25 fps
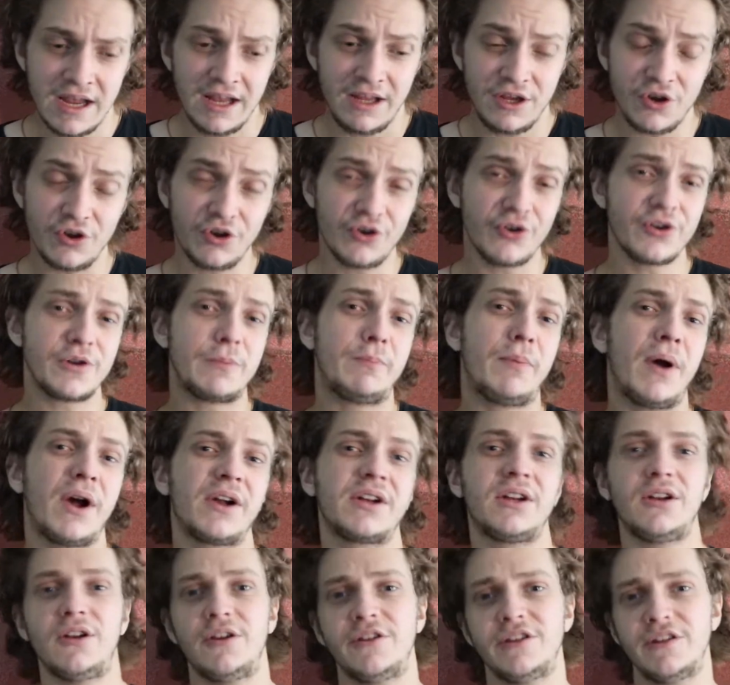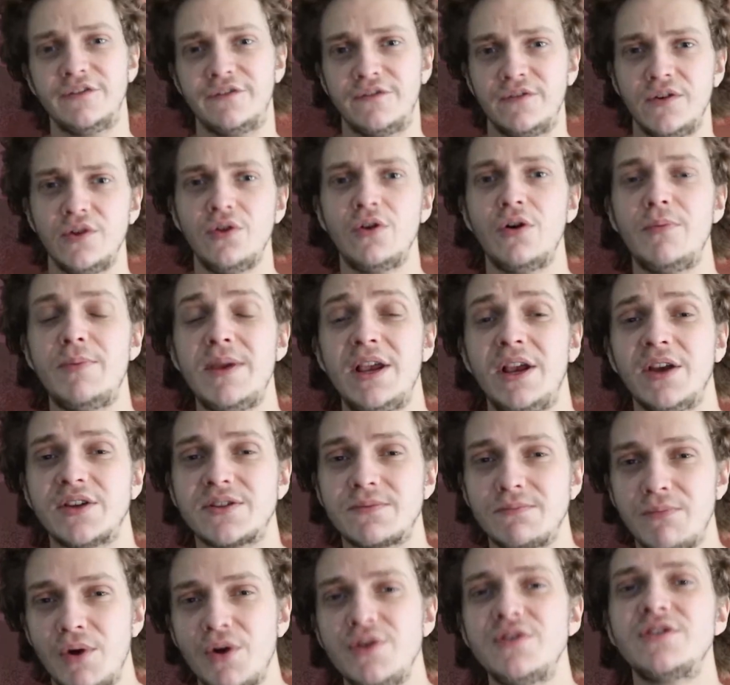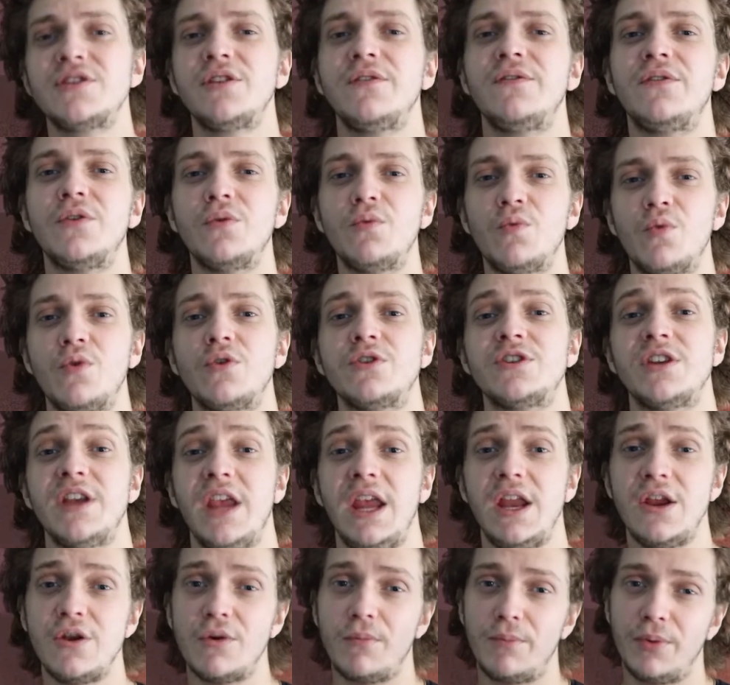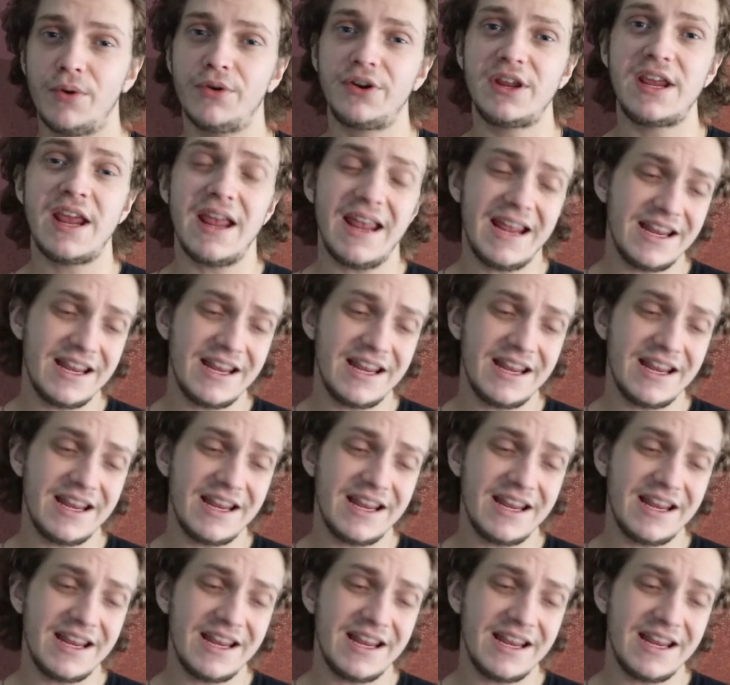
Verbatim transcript: You're not a puddle on the floor because most of the water in your body